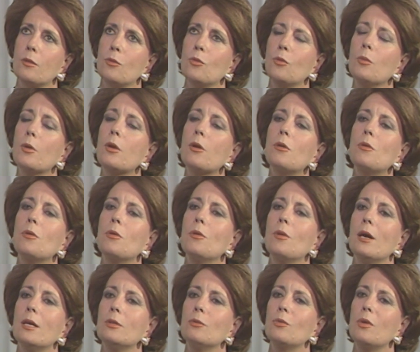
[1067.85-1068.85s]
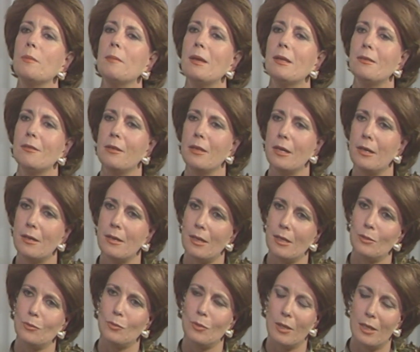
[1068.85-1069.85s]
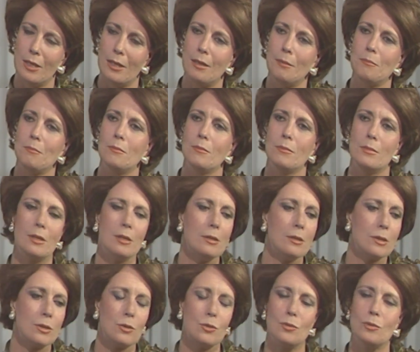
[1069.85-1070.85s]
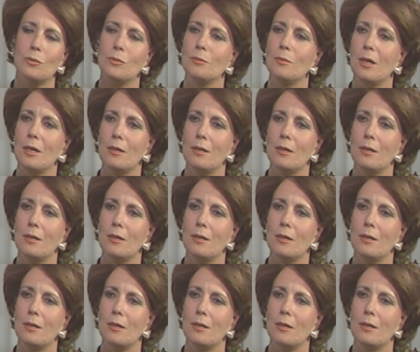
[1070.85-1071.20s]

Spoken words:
Morocco and we met there, and we came here to